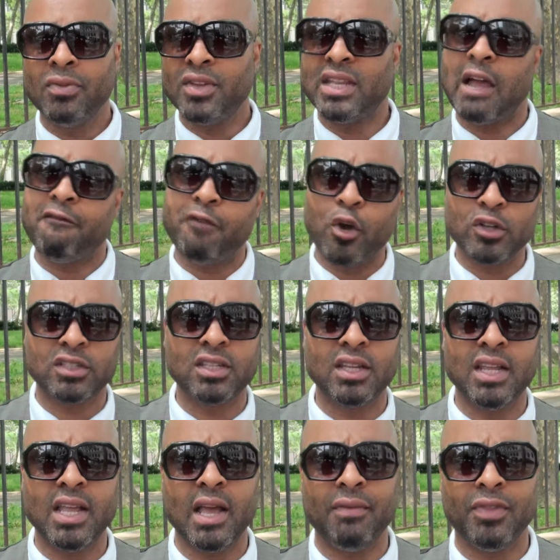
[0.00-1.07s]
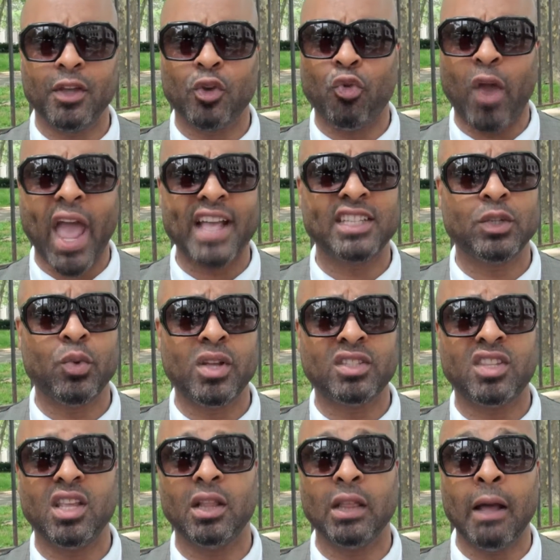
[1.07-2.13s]
the diversity and the graduates,
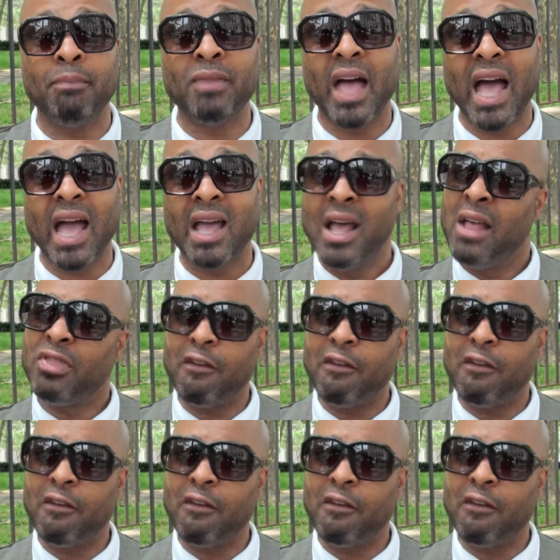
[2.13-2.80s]
the alumni,